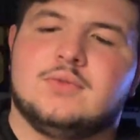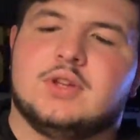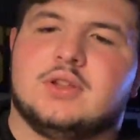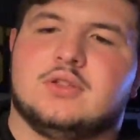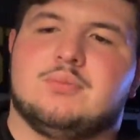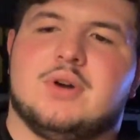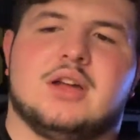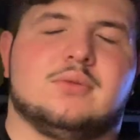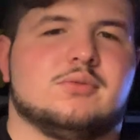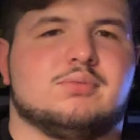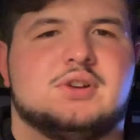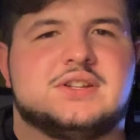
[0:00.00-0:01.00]
and the
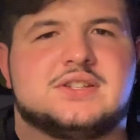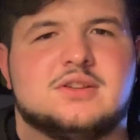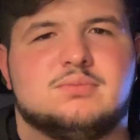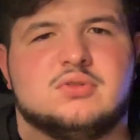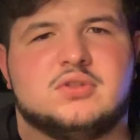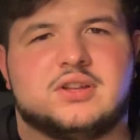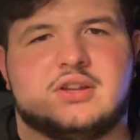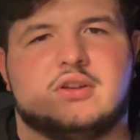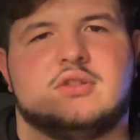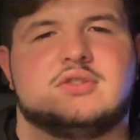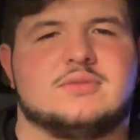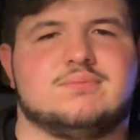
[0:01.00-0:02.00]
bottom are pretty simple
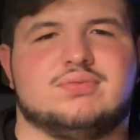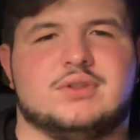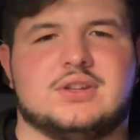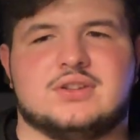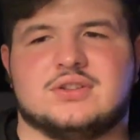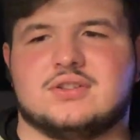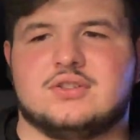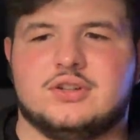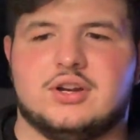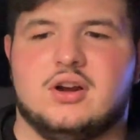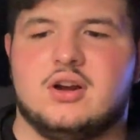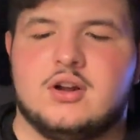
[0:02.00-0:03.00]
here just pretty just
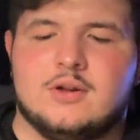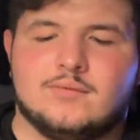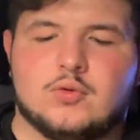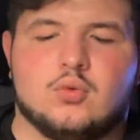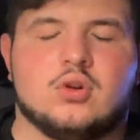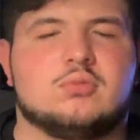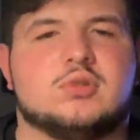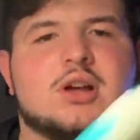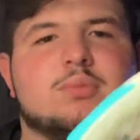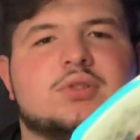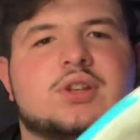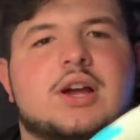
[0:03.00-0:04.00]
clear Worn a
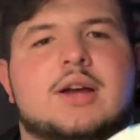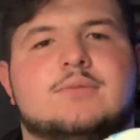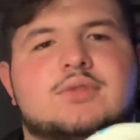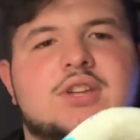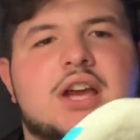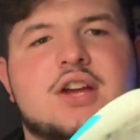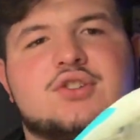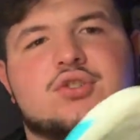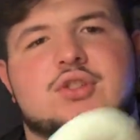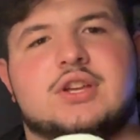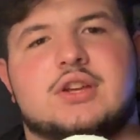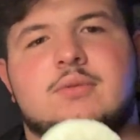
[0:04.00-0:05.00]
couple times
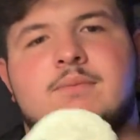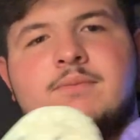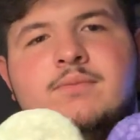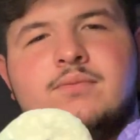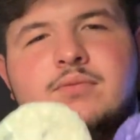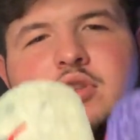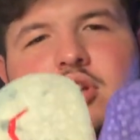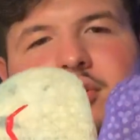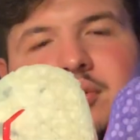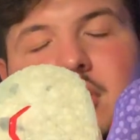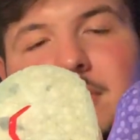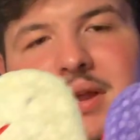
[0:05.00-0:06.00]
casually took
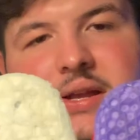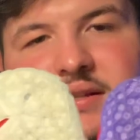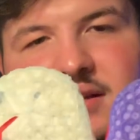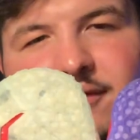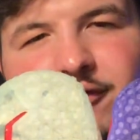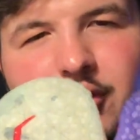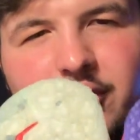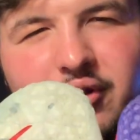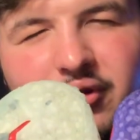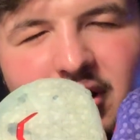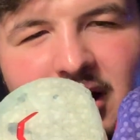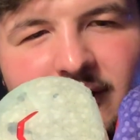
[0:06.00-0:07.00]
amazing
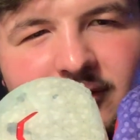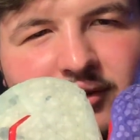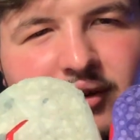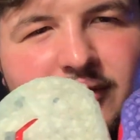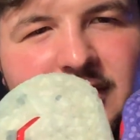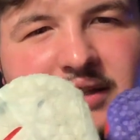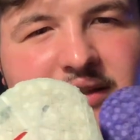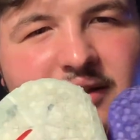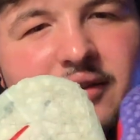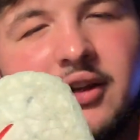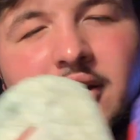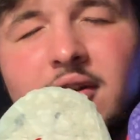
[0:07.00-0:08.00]
photographs of these
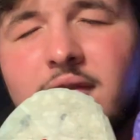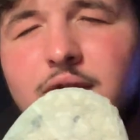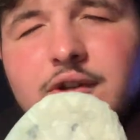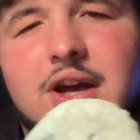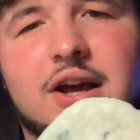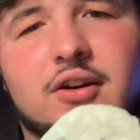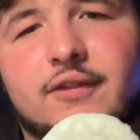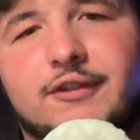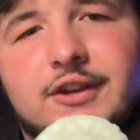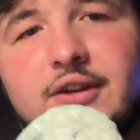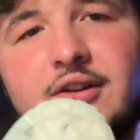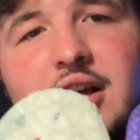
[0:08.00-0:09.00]
in
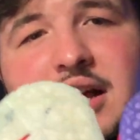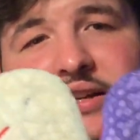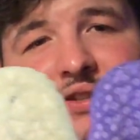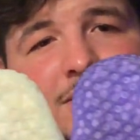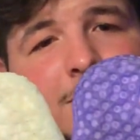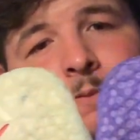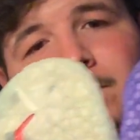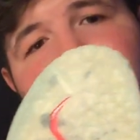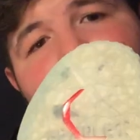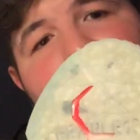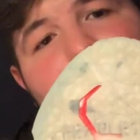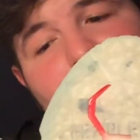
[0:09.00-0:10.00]
photography in class
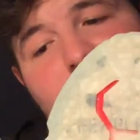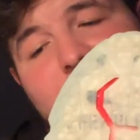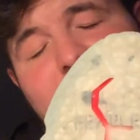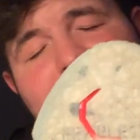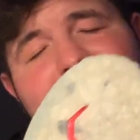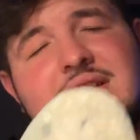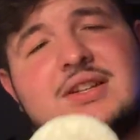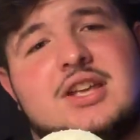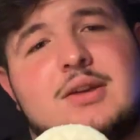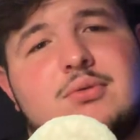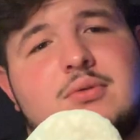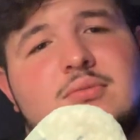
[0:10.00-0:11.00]
but didn't
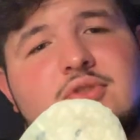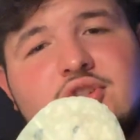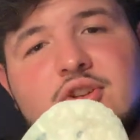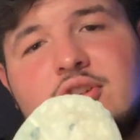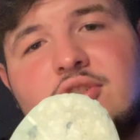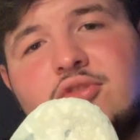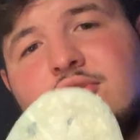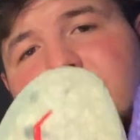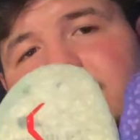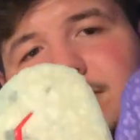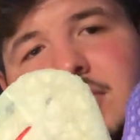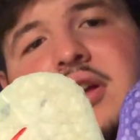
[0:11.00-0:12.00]
keep them should have
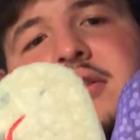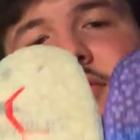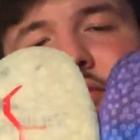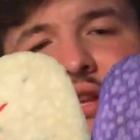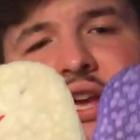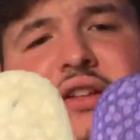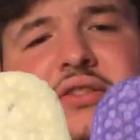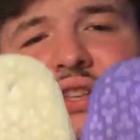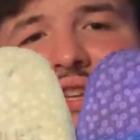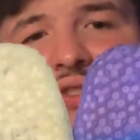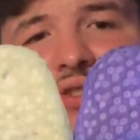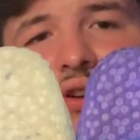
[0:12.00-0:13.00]
but yeah
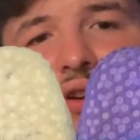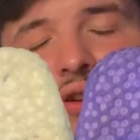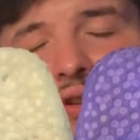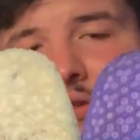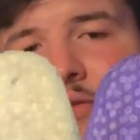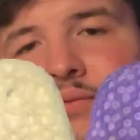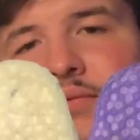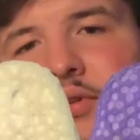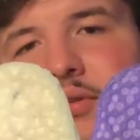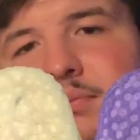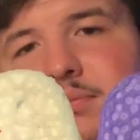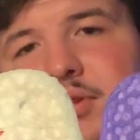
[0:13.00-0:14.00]
these are
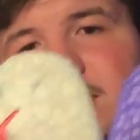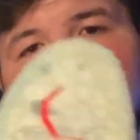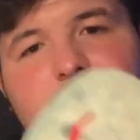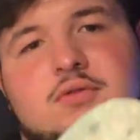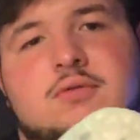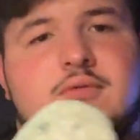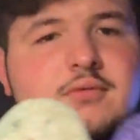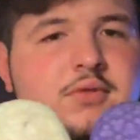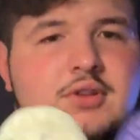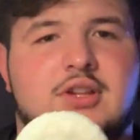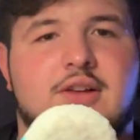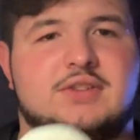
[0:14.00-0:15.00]
beautiful
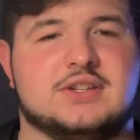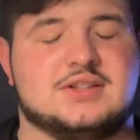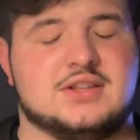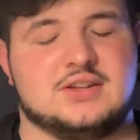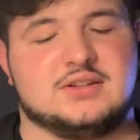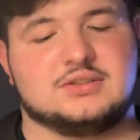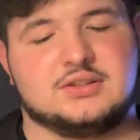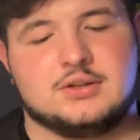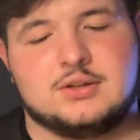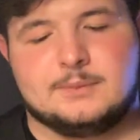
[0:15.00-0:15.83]
love these things